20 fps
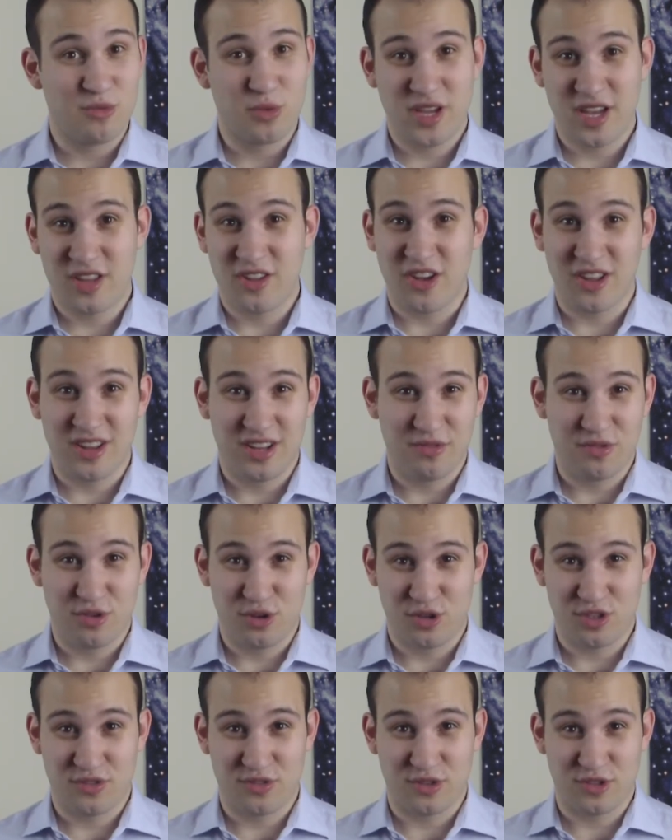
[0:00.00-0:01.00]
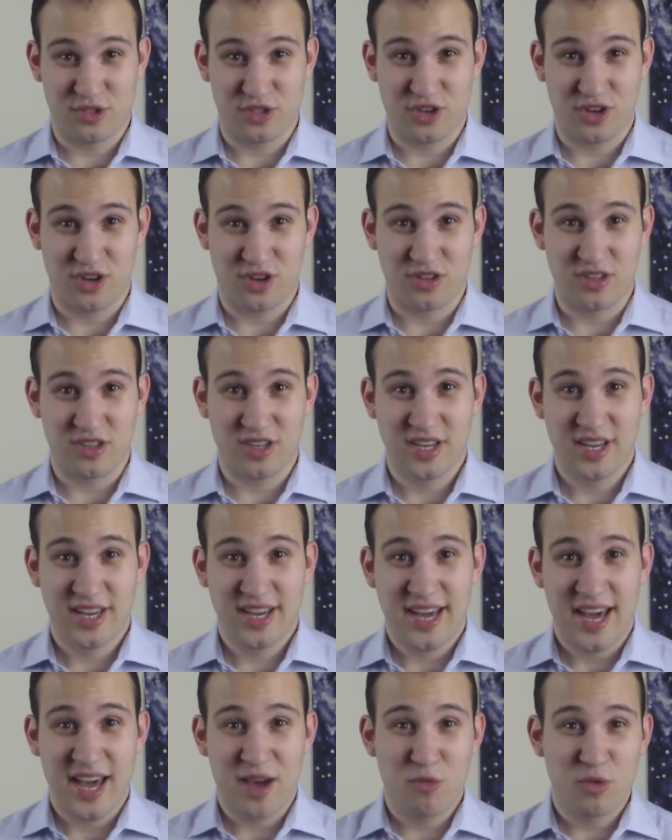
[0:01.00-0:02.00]
we can only focus for so long,
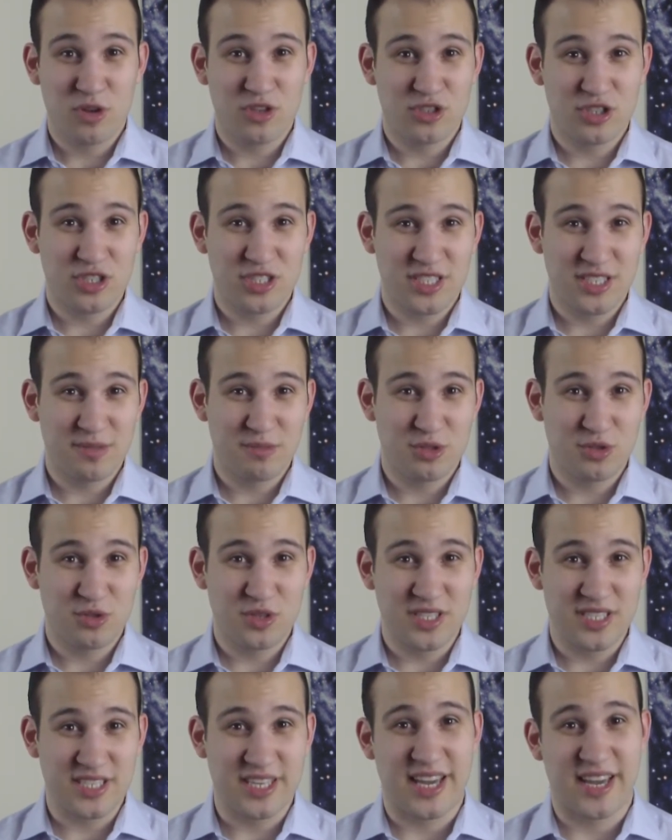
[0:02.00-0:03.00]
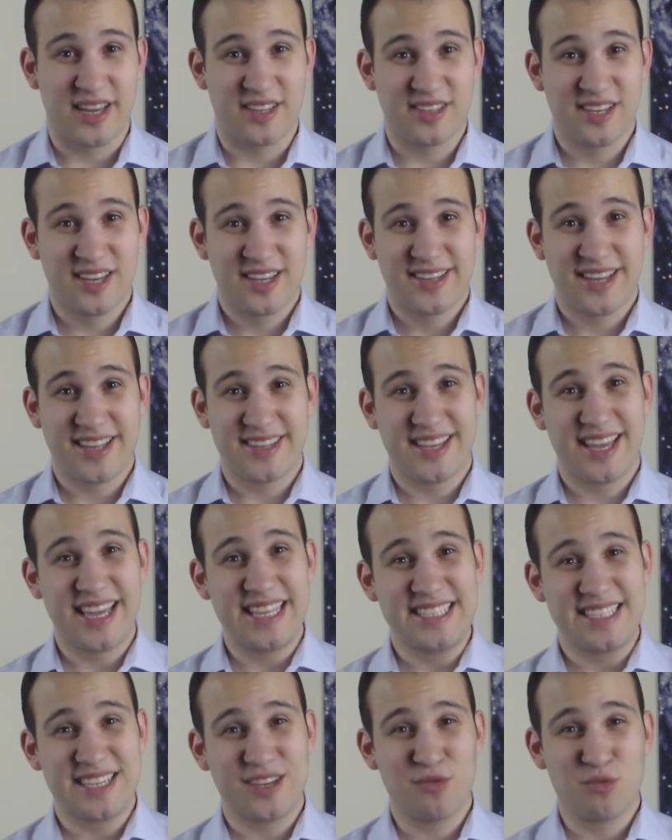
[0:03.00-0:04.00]
and research seems to indicate that
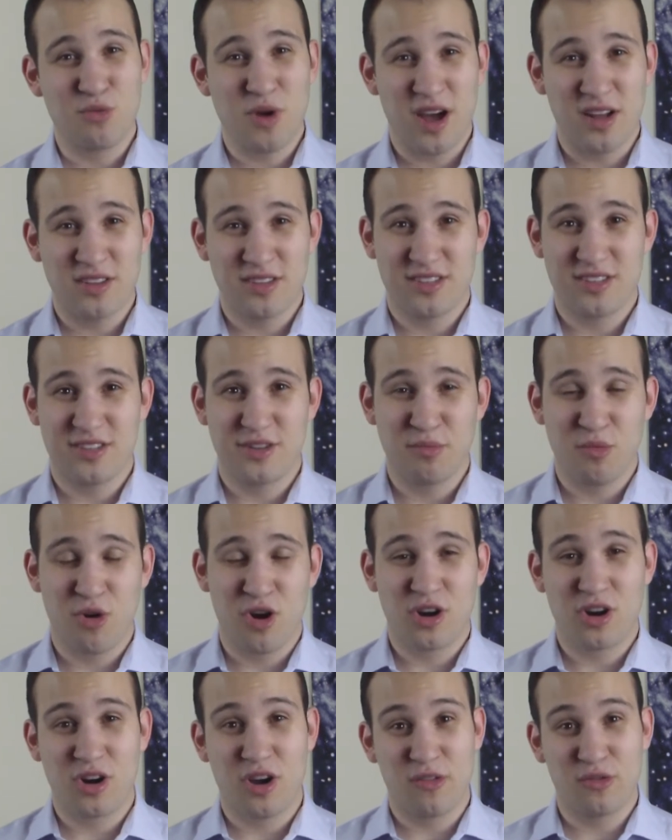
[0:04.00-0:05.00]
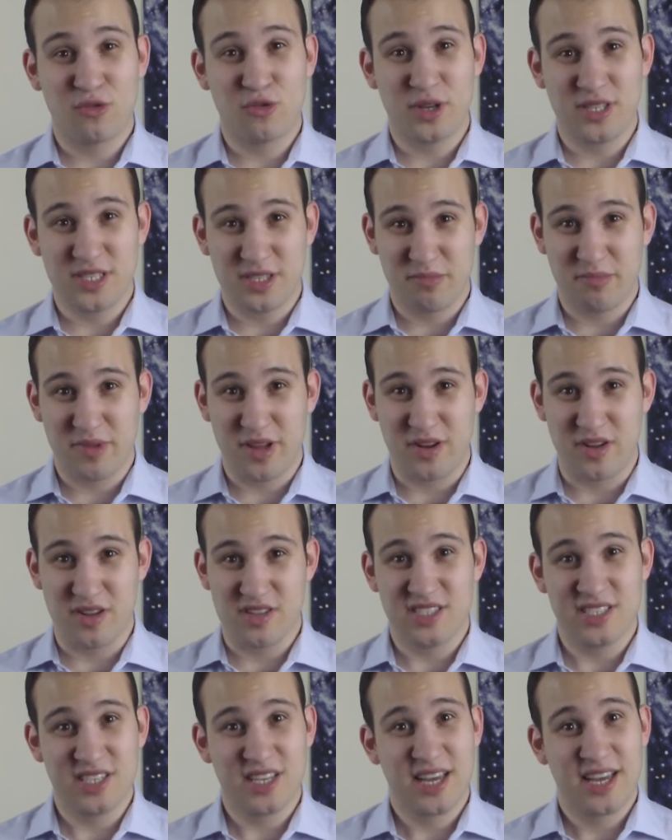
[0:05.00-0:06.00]
it's around the mark of 20
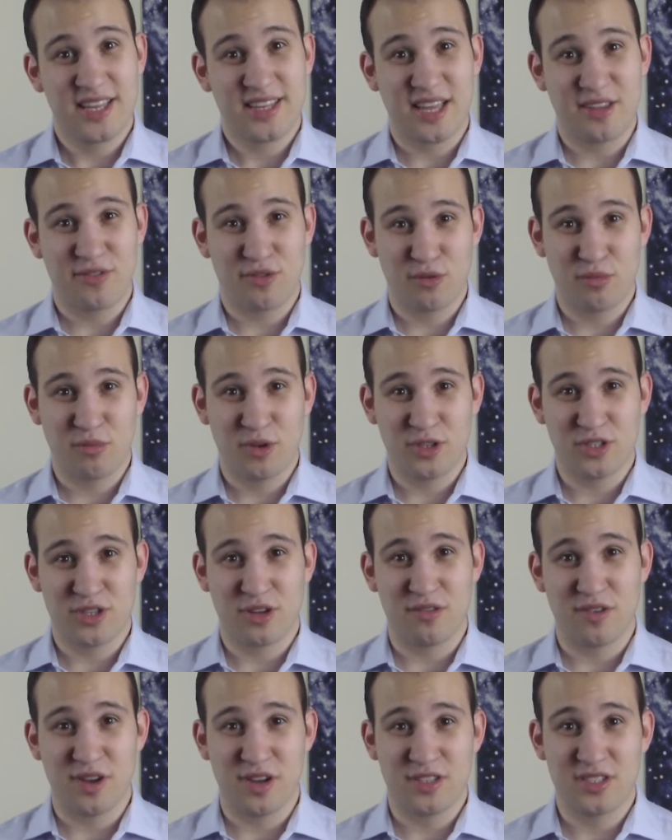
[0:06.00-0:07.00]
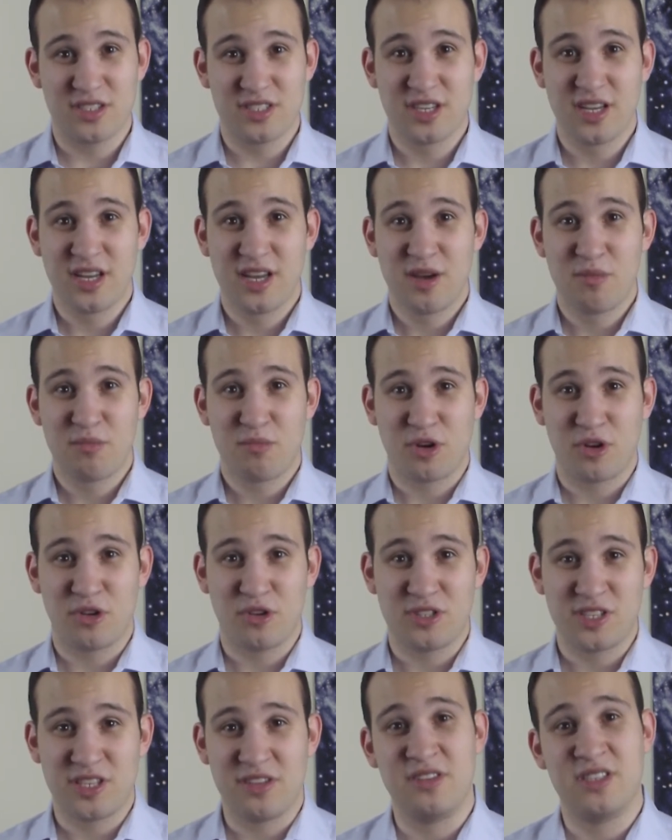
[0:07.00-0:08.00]
minutes that for most of us,
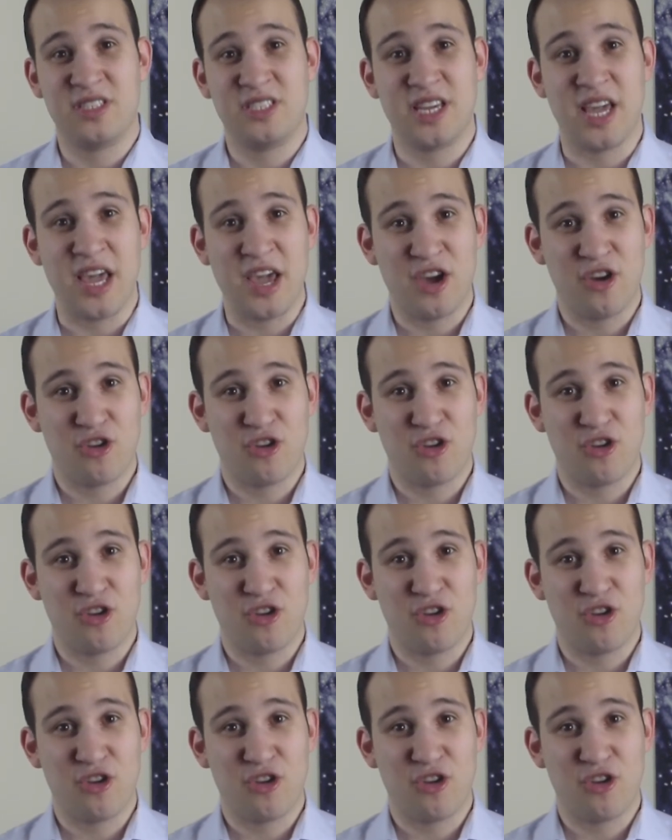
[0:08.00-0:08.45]
productivity